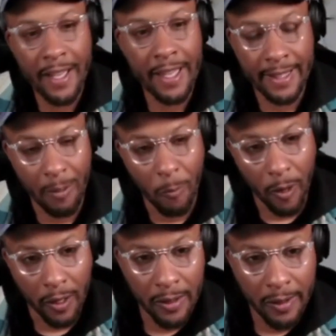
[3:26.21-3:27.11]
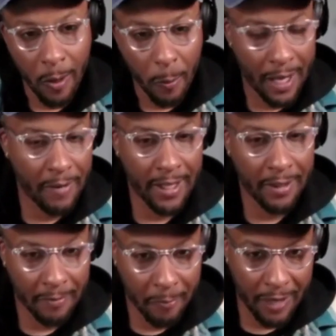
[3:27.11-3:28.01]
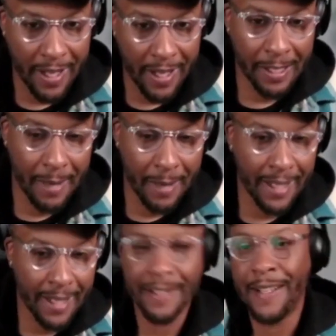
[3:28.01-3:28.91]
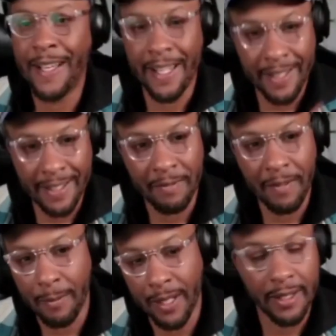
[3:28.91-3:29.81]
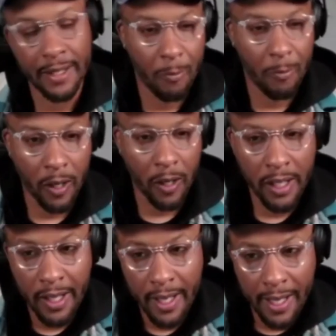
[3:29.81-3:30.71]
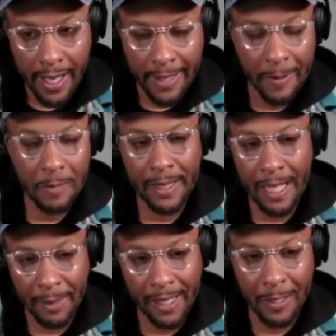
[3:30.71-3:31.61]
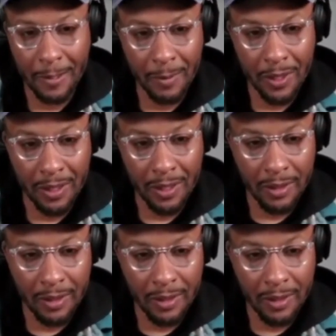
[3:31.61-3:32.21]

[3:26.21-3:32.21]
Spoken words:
it didn't work, or when I ran the command in this environment, it didn't work, and those become the contributions.